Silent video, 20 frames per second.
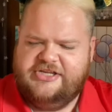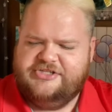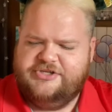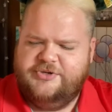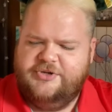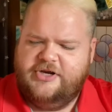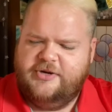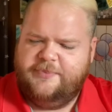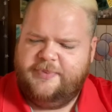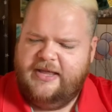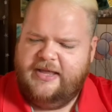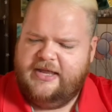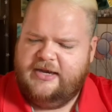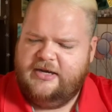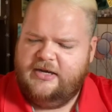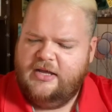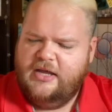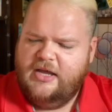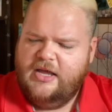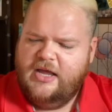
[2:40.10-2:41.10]
New Year
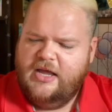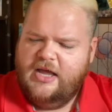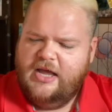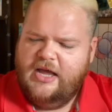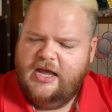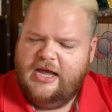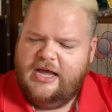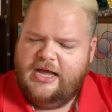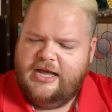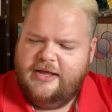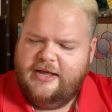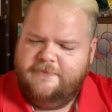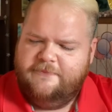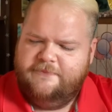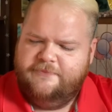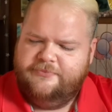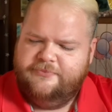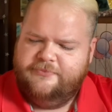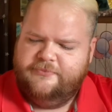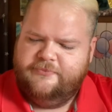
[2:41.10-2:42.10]
pen.
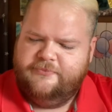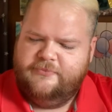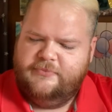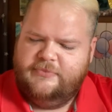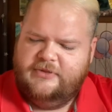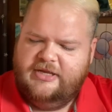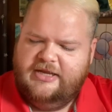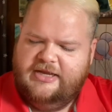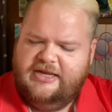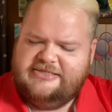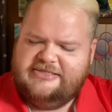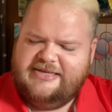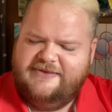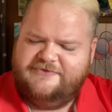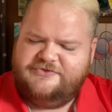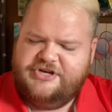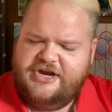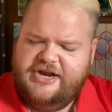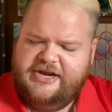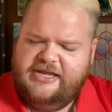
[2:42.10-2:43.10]
Um, it does have
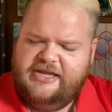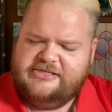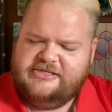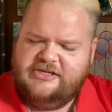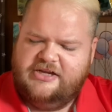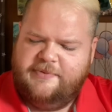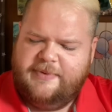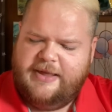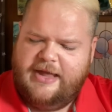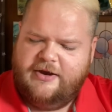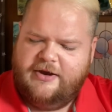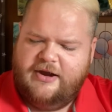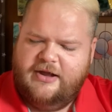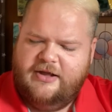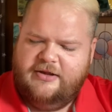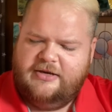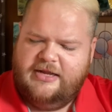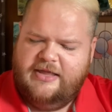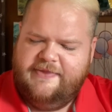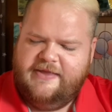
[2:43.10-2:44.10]
Chinese on the
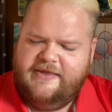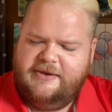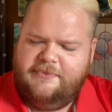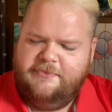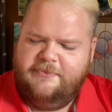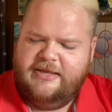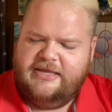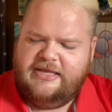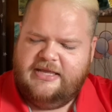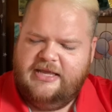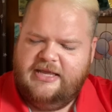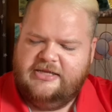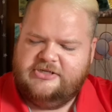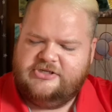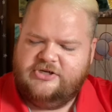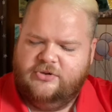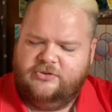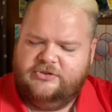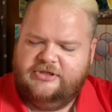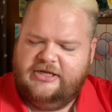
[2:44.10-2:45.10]
background, and then Mickey is
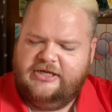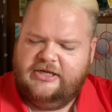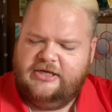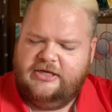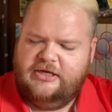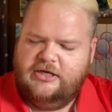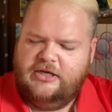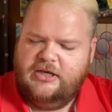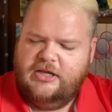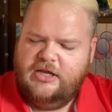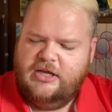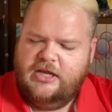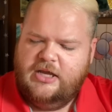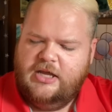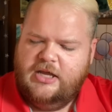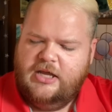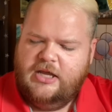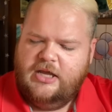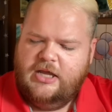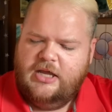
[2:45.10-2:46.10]
holding
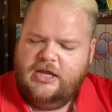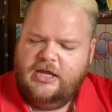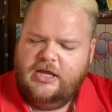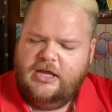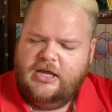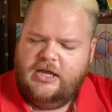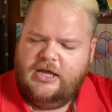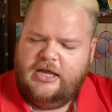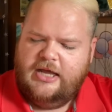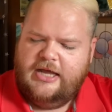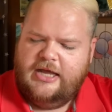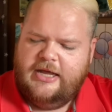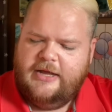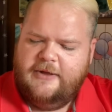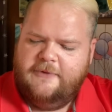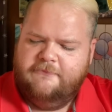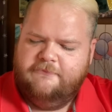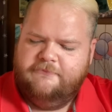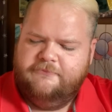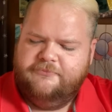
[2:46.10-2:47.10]

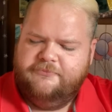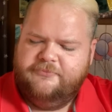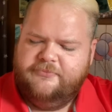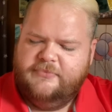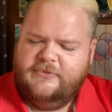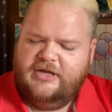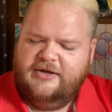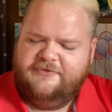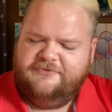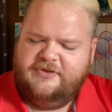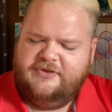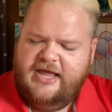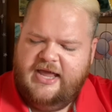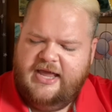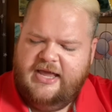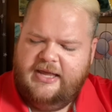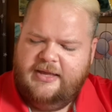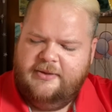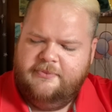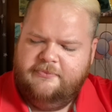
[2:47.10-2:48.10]
um, a
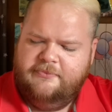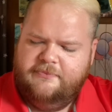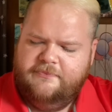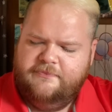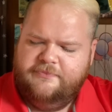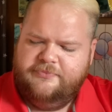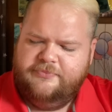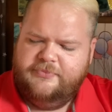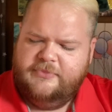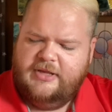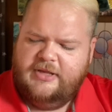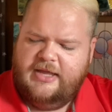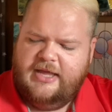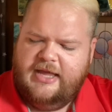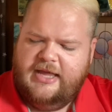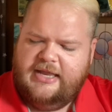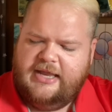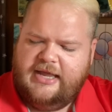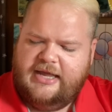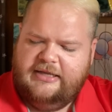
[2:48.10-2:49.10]
flame,
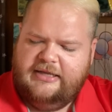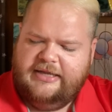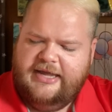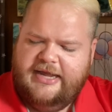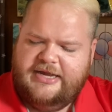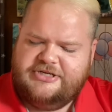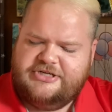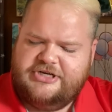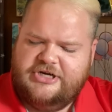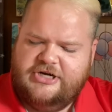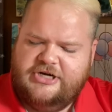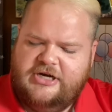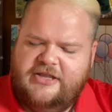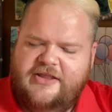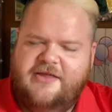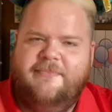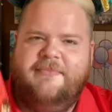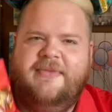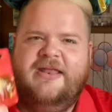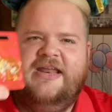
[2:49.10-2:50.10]
and like a lantern, and
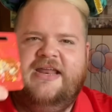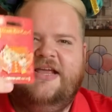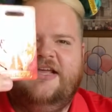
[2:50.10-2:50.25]
then Minnie